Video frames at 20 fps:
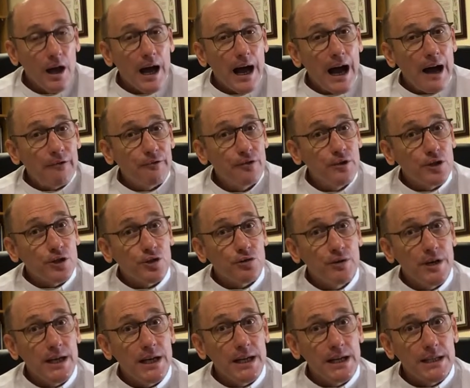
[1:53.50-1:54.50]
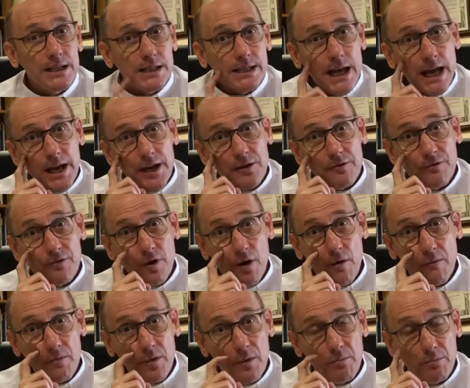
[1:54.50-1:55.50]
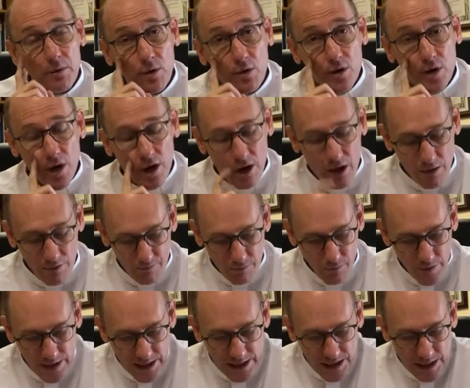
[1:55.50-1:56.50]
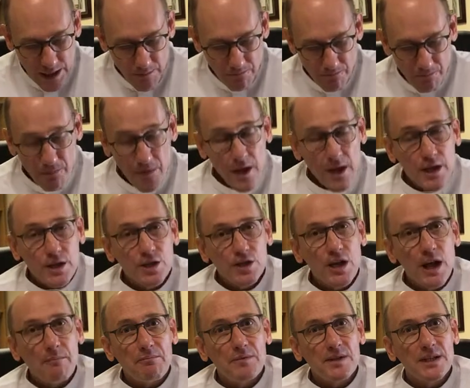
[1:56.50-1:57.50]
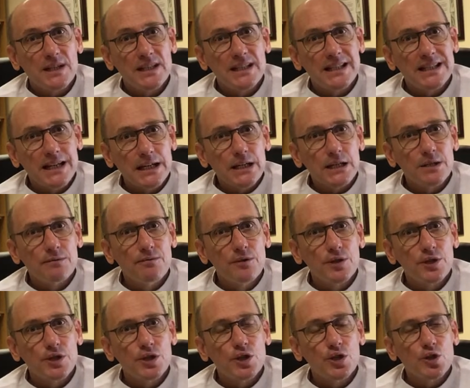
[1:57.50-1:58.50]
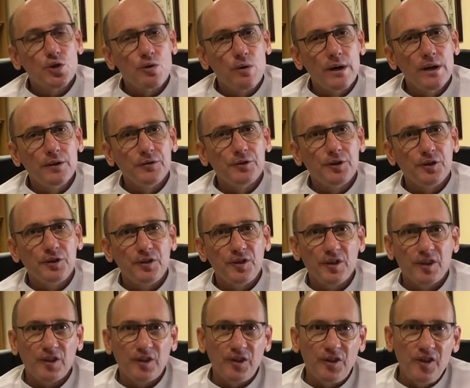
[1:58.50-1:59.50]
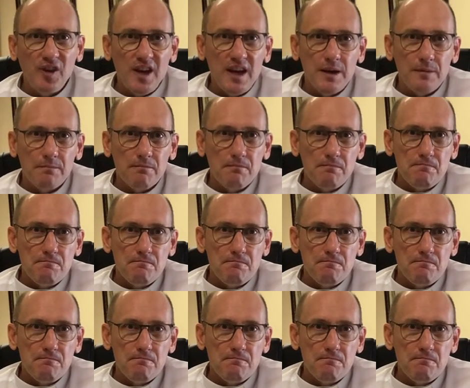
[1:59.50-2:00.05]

Our first reading is taken from the Book of Wisdom, chapter 6, verses 12 to 16.